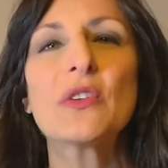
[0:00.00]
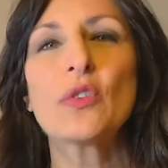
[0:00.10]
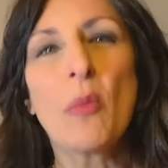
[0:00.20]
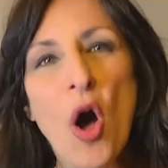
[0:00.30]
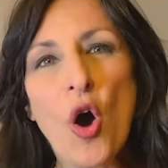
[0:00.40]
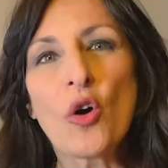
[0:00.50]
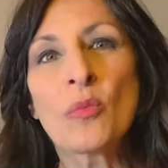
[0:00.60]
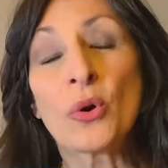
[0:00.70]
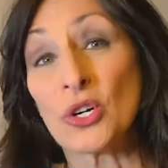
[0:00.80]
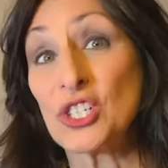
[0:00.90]
from home
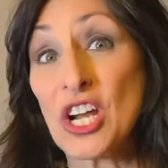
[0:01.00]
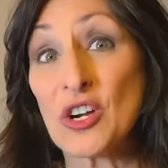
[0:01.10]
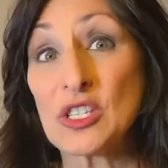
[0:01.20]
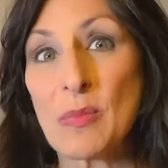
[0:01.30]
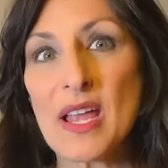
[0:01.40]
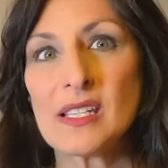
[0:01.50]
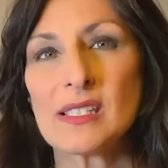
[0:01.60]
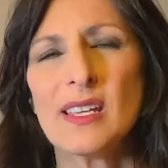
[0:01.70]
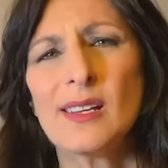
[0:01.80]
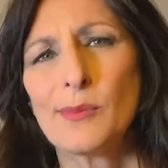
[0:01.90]
or a shared
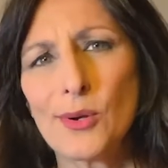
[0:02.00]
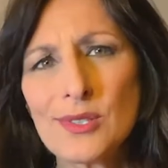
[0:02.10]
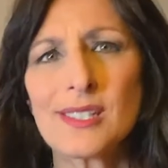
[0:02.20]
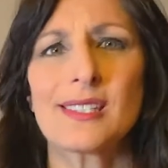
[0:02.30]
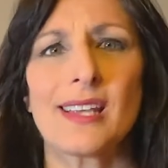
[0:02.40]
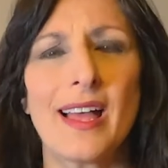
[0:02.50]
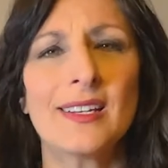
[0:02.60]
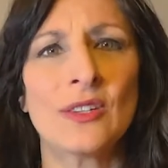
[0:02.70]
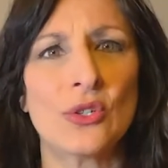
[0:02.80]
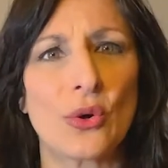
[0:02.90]
space, post a sign
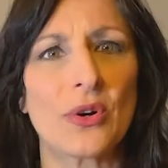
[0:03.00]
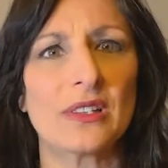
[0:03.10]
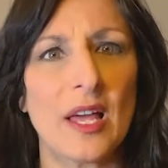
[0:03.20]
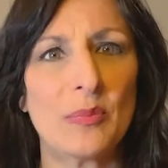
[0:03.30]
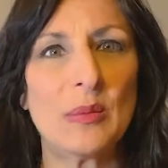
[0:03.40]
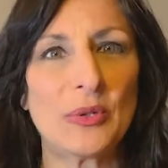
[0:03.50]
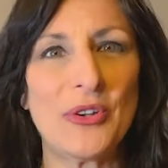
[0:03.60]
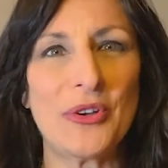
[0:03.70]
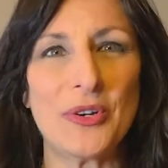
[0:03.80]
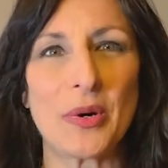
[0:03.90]
on the door to let people
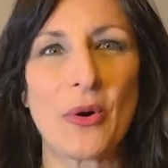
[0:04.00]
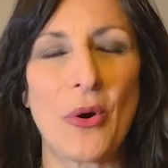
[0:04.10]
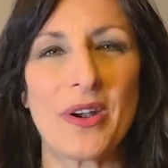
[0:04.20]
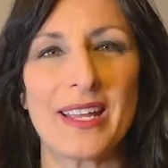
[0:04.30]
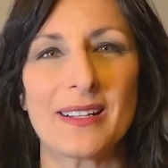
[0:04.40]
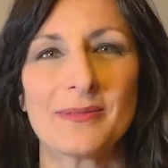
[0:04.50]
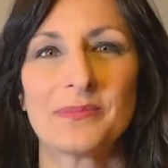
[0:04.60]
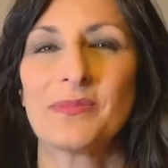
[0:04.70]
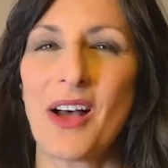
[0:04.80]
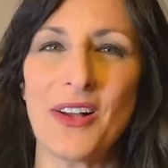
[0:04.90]
know you're recording.
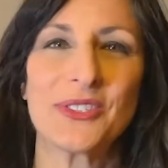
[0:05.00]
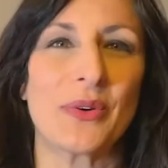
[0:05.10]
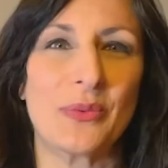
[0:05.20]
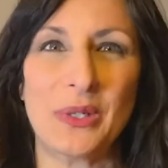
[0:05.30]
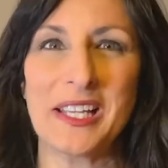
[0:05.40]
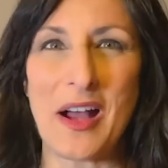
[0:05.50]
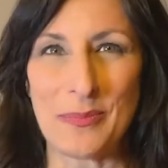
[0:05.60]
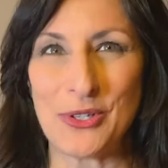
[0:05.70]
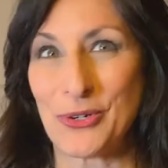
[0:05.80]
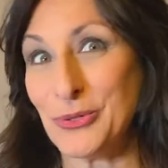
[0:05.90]
Also, it really
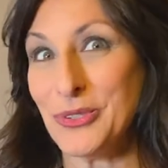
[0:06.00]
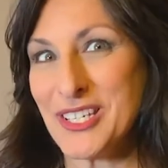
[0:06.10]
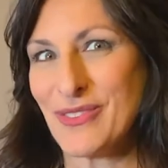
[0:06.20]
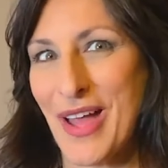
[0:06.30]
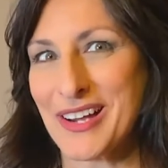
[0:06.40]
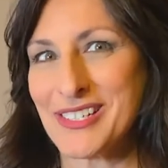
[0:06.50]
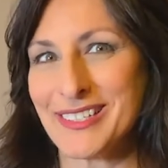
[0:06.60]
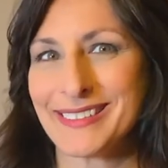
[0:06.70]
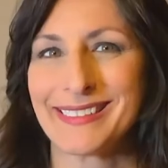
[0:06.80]
ups your coolness factor.